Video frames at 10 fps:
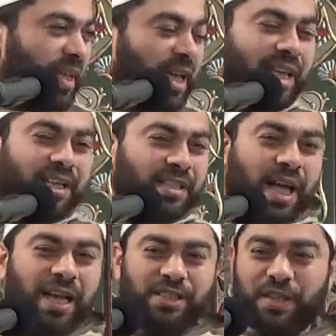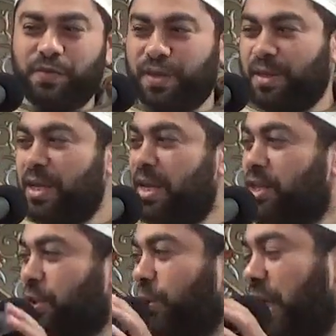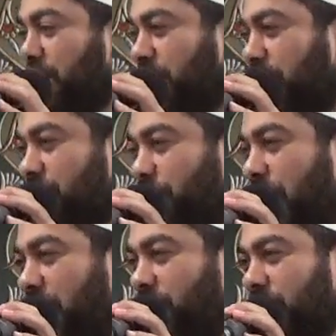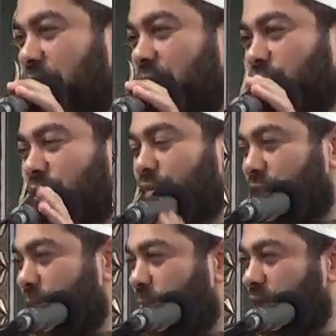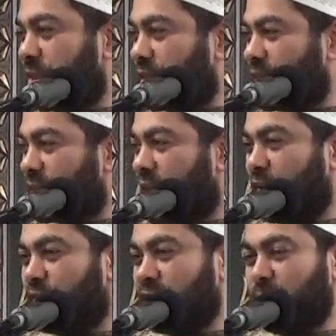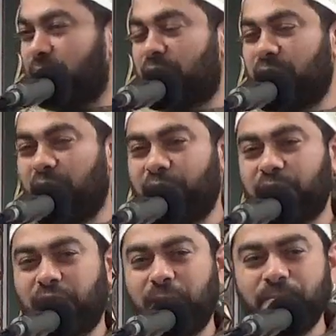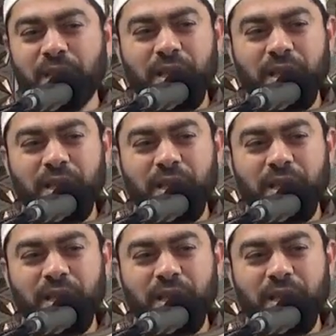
It is not different. So we ask Allah subhanahu wa ta'ala to give us the best in this life and the best in the life to come,